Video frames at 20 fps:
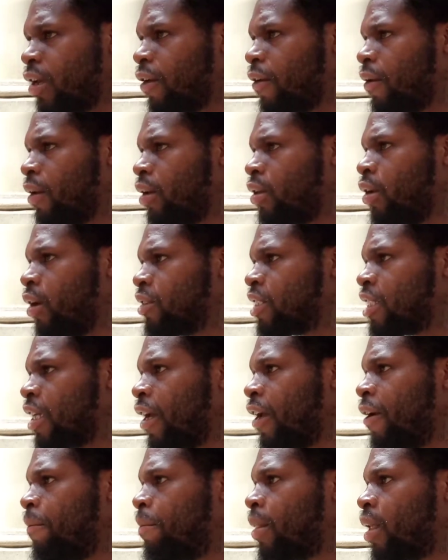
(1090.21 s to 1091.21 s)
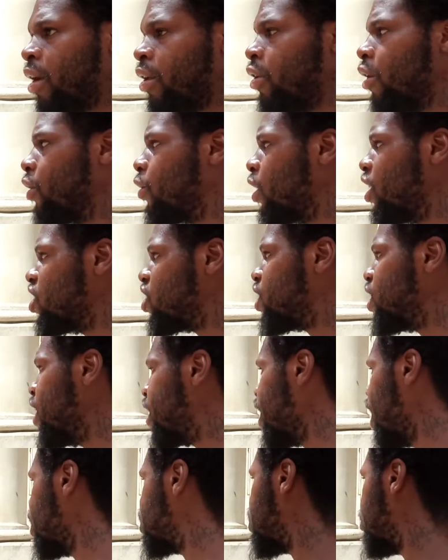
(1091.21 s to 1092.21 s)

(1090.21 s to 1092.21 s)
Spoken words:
You know what I'm saying? You're going to seek out the